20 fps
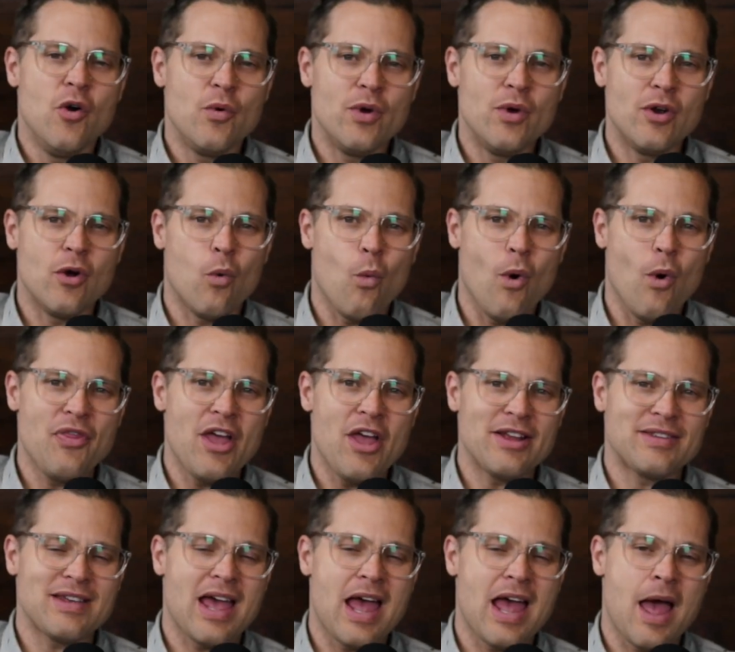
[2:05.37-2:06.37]
We don't want
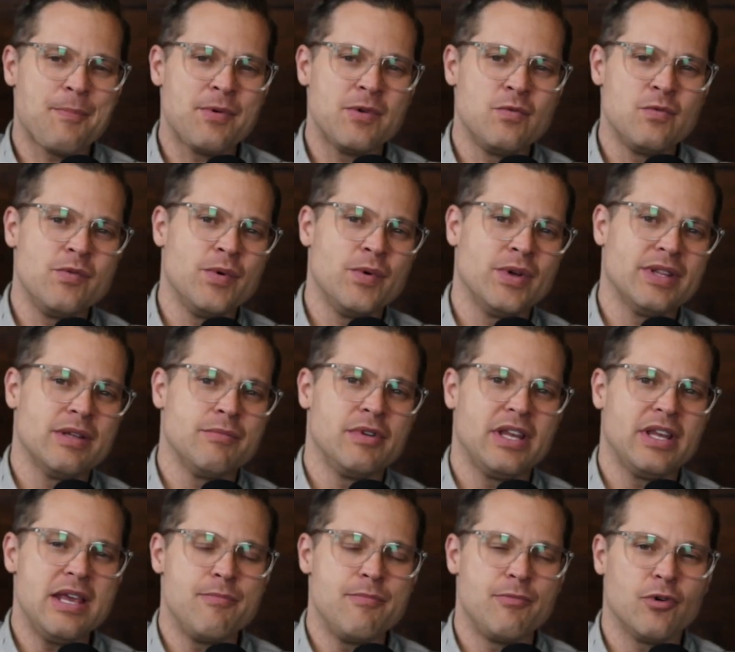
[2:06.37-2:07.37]
that to happen. We want them to
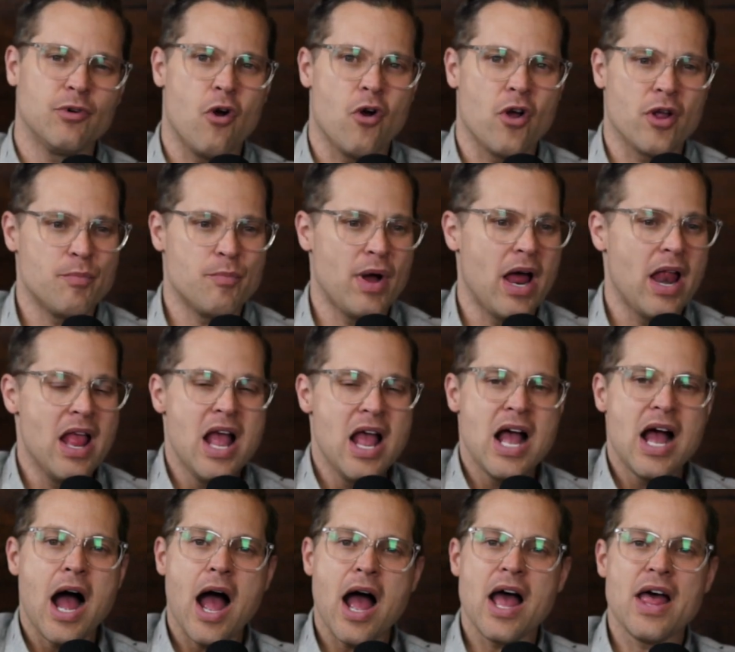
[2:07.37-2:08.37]
keep growing. But
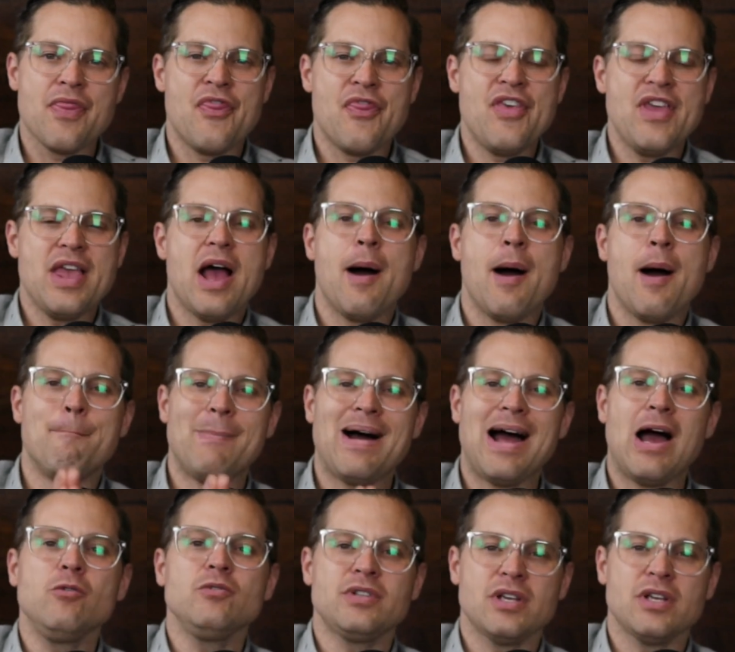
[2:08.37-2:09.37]
the
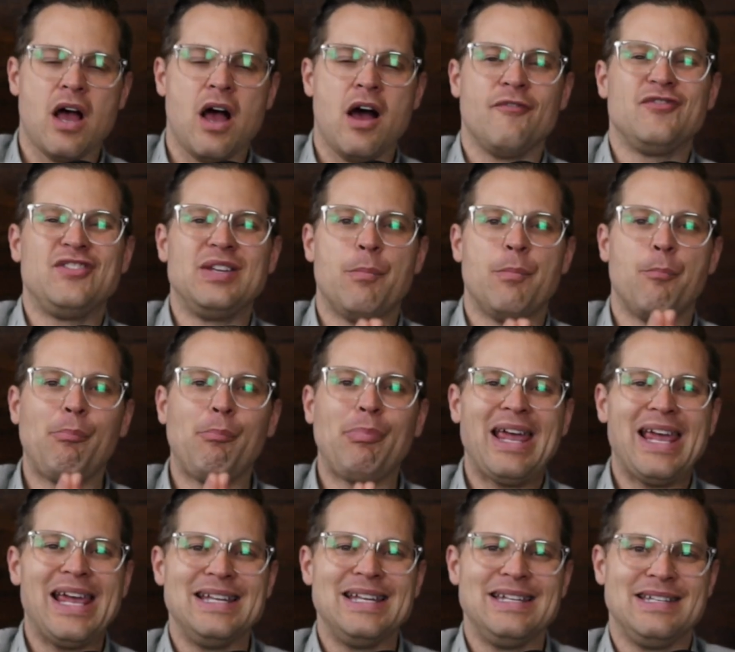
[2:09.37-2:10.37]
amount of
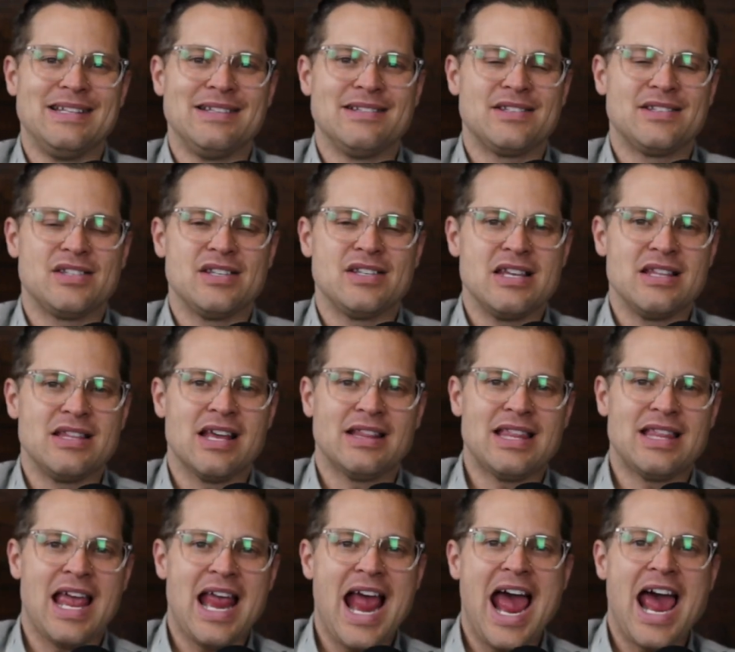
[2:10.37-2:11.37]
dependency that
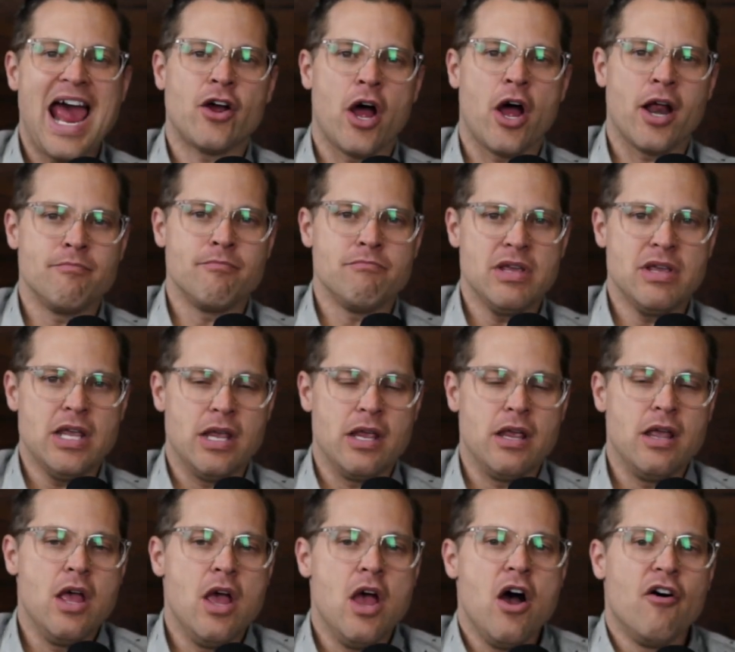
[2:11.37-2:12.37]
they had on
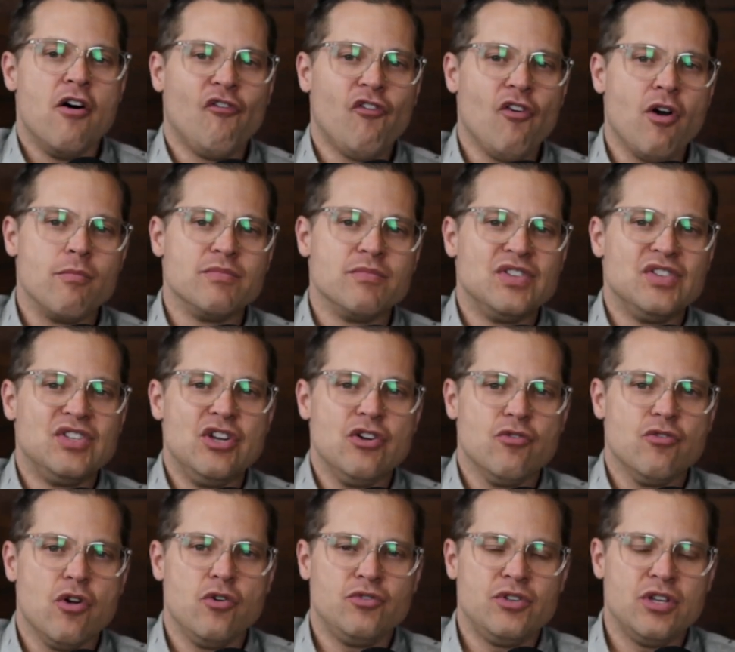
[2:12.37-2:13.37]
me from
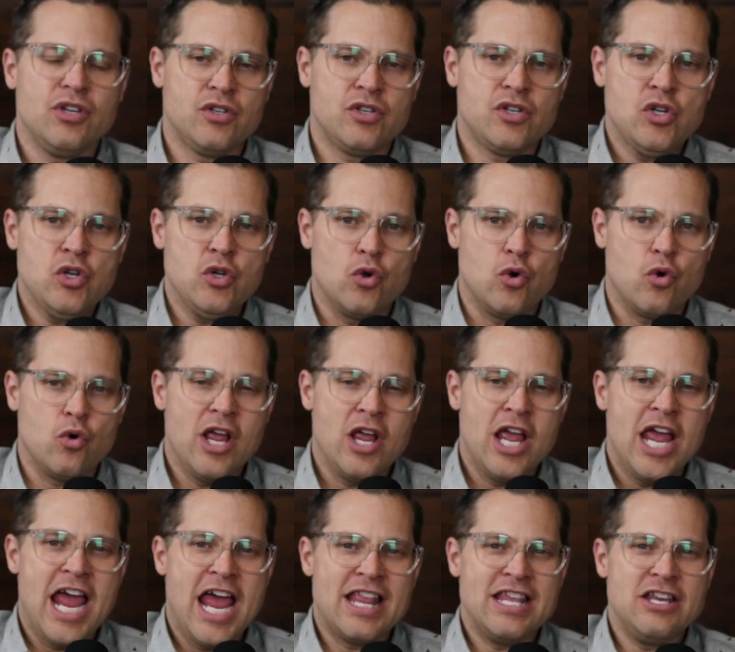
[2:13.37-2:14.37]
0 to 2,
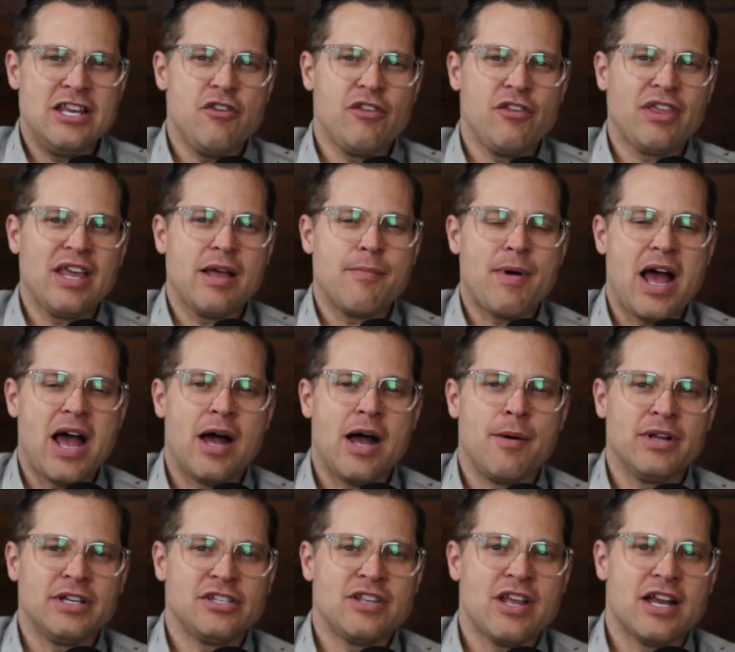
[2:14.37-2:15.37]
and then you think about how
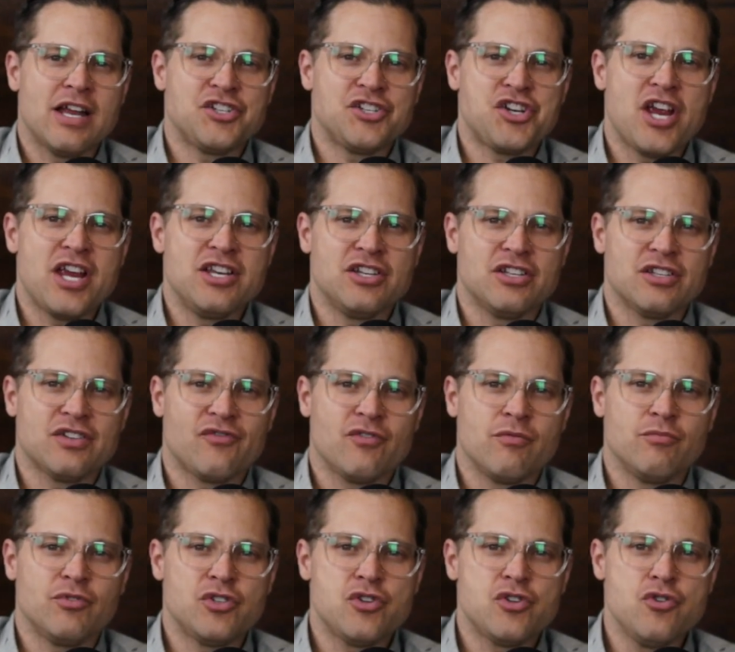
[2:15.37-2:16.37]
much that changes
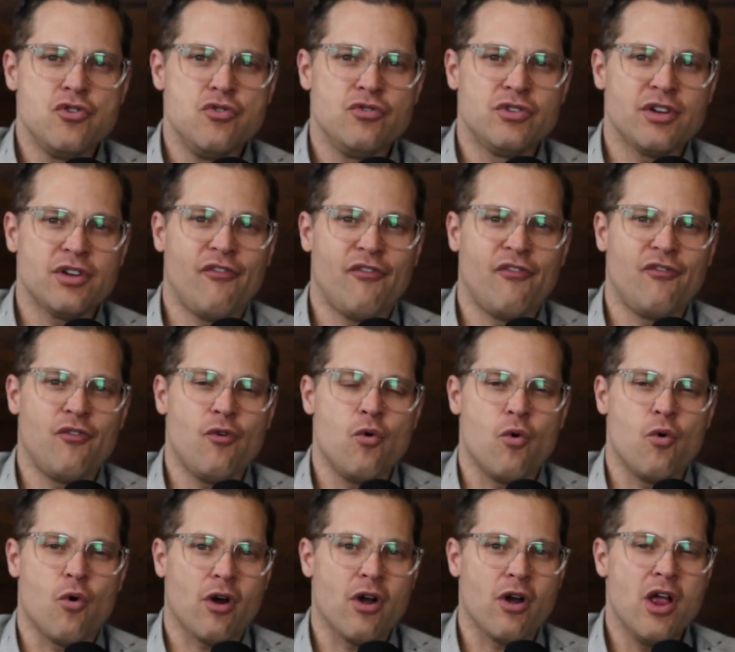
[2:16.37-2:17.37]
from 2 to
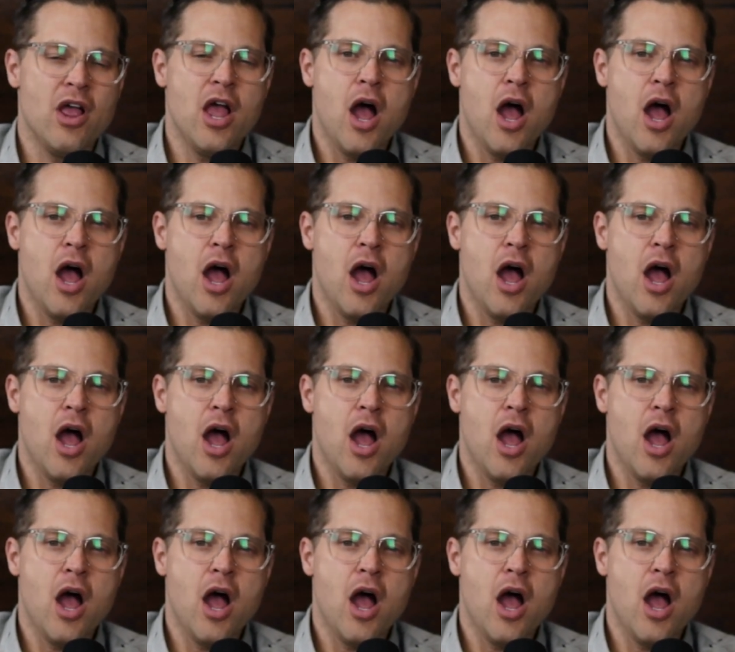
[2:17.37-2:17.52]
4.